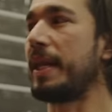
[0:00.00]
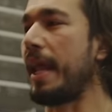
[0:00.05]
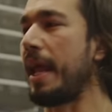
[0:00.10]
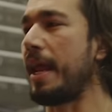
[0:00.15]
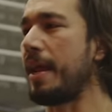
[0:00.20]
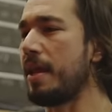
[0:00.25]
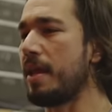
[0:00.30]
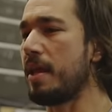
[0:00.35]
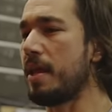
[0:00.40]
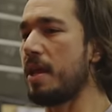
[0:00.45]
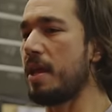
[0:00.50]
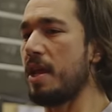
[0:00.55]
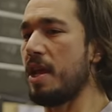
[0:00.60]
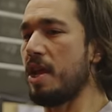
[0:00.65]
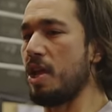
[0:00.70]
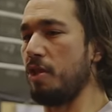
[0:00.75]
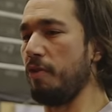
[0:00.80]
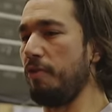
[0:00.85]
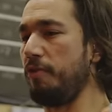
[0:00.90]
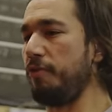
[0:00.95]
again,
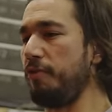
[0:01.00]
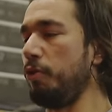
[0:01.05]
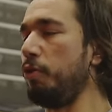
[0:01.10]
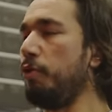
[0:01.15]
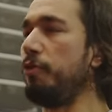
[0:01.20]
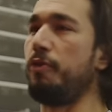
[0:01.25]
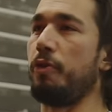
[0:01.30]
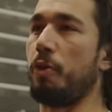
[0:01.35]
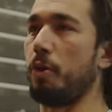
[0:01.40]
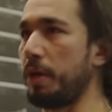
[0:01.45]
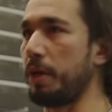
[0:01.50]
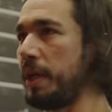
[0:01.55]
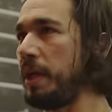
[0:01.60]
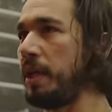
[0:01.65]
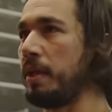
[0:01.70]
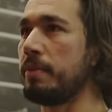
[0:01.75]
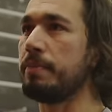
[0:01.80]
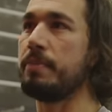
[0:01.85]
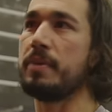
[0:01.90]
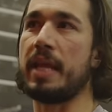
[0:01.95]
the full
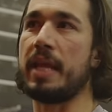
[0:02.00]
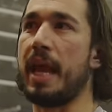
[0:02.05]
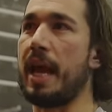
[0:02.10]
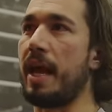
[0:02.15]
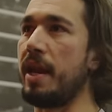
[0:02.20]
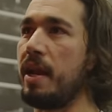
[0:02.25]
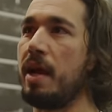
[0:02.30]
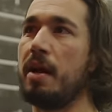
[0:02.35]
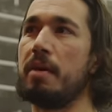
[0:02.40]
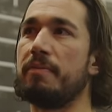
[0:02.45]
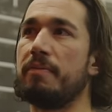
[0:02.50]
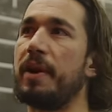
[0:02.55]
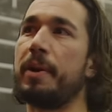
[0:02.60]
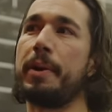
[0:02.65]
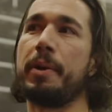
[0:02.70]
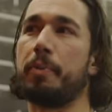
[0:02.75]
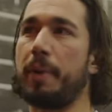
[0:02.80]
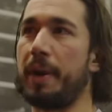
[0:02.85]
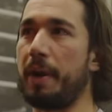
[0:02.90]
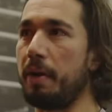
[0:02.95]
40,
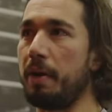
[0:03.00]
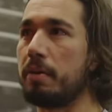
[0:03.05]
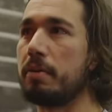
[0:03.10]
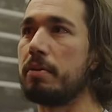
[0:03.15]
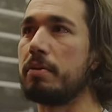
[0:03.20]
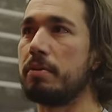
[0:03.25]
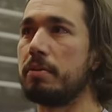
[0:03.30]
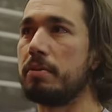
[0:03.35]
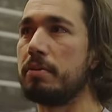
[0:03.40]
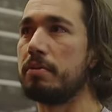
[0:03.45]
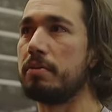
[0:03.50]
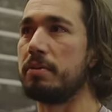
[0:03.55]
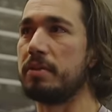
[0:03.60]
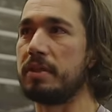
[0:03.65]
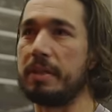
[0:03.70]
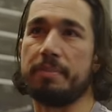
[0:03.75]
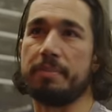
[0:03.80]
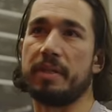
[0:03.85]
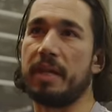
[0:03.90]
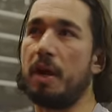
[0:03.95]
very rare.
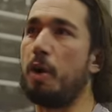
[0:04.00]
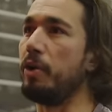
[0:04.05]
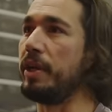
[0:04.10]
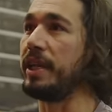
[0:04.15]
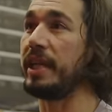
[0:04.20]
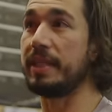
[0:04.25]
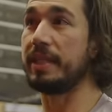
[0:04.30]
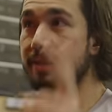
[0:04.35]
Something only